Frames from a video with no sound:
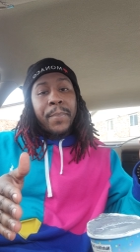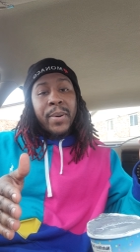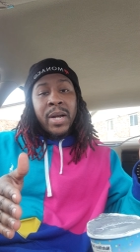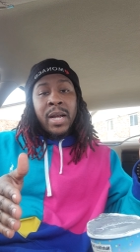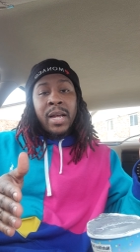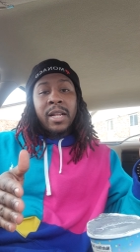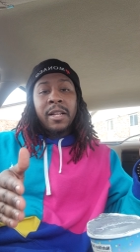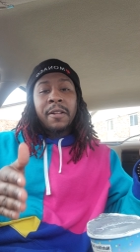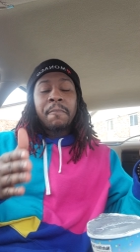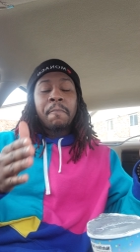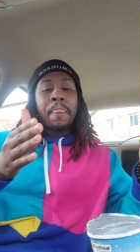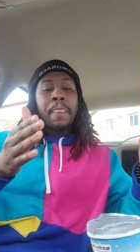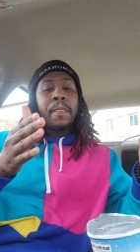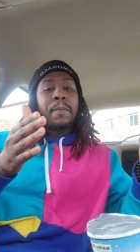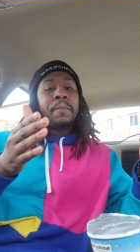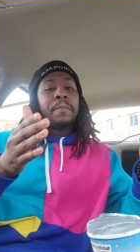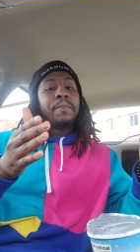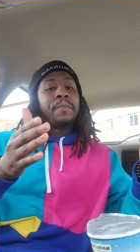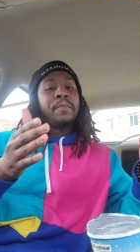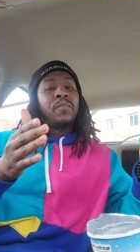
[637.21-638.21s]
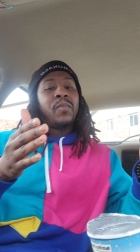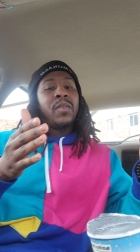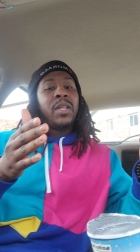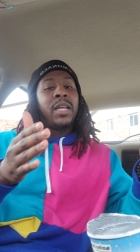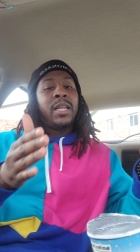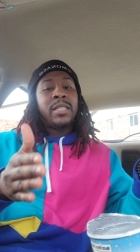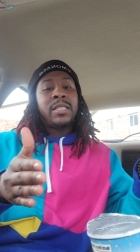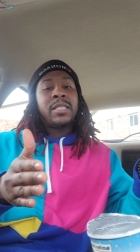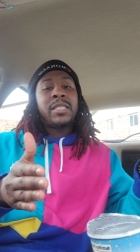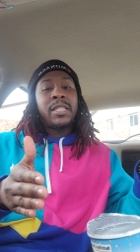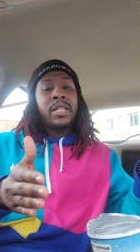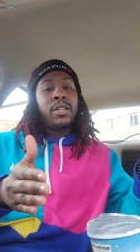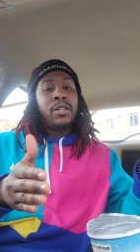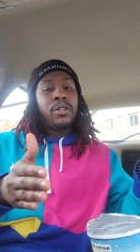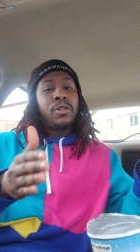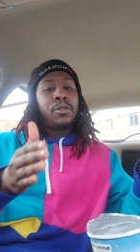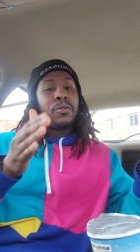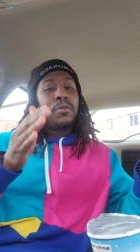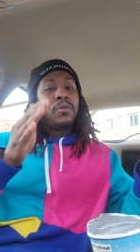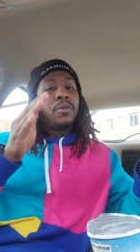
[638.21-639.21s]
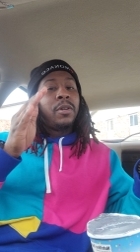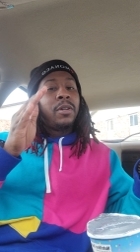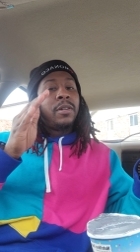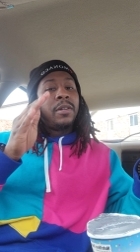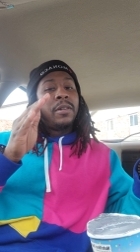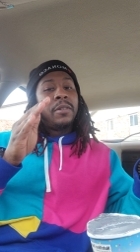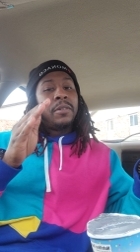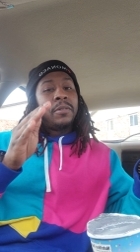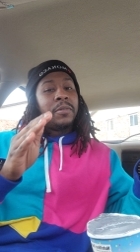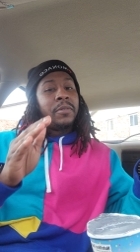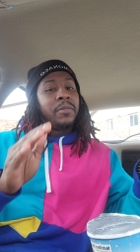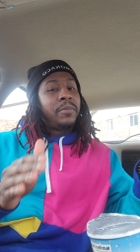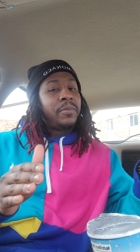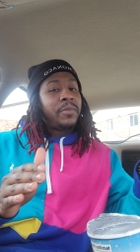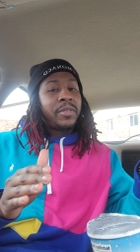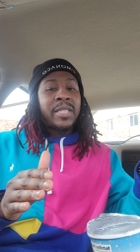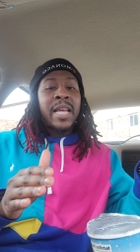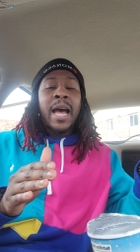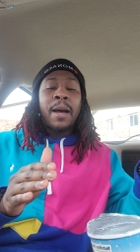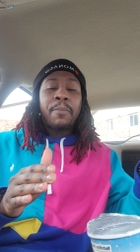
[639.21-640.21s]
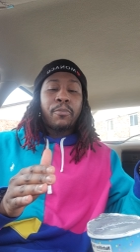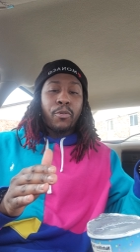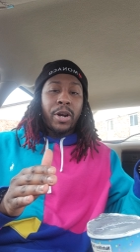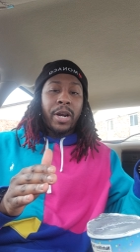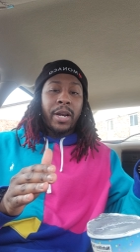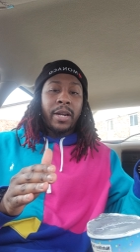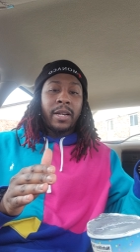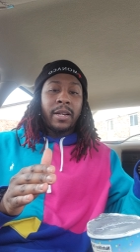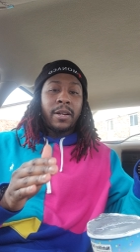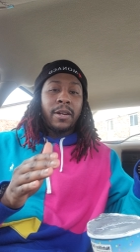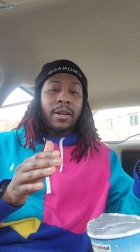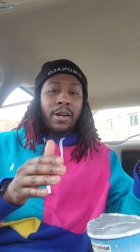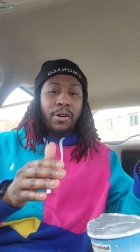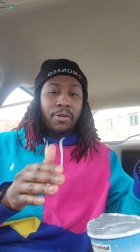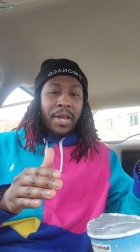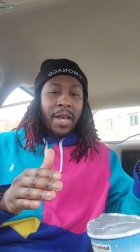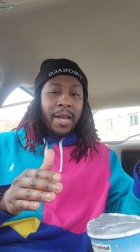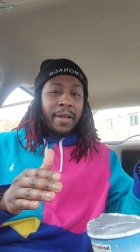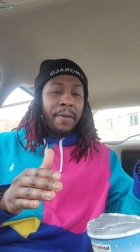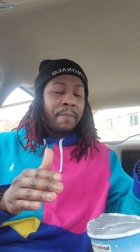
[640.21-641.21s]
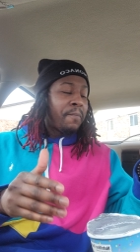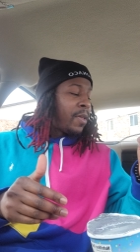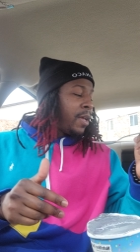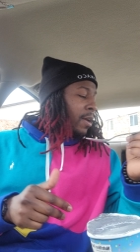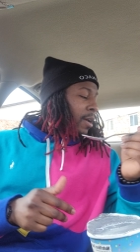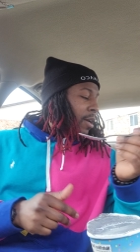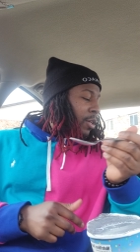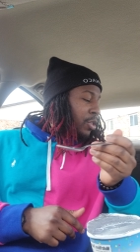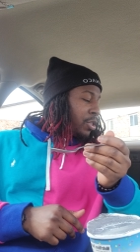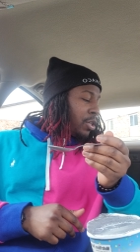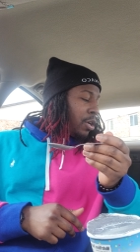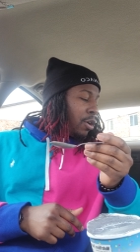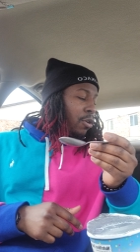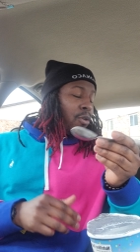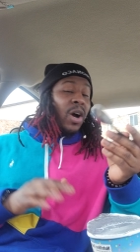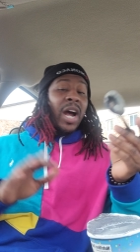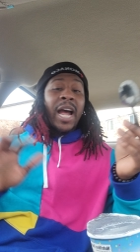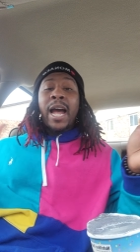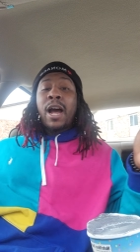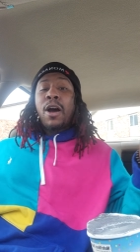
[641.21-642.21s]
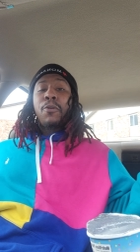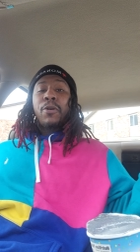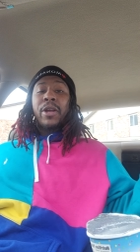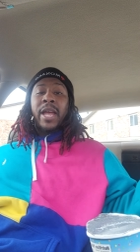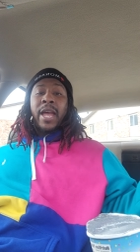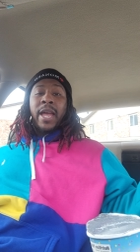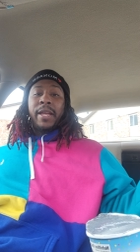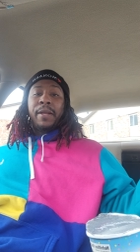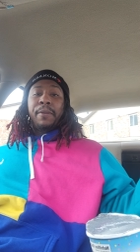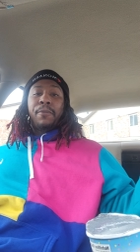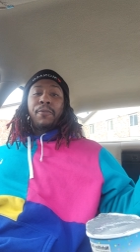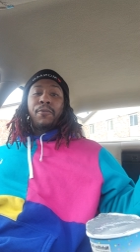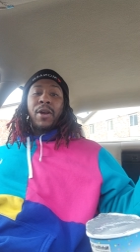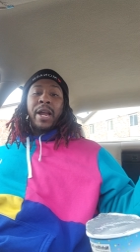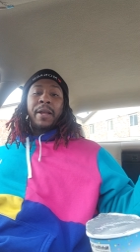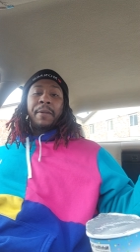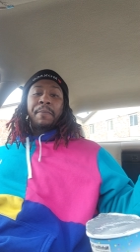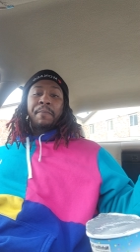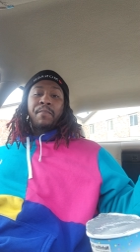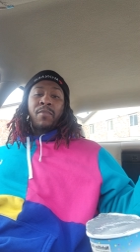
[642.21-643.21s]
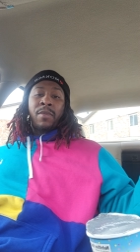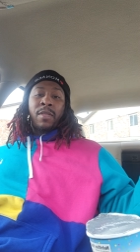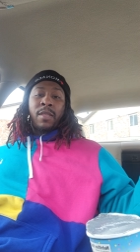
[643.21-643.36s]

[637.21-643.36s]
But it's still top rank. Okay, so out gate, right?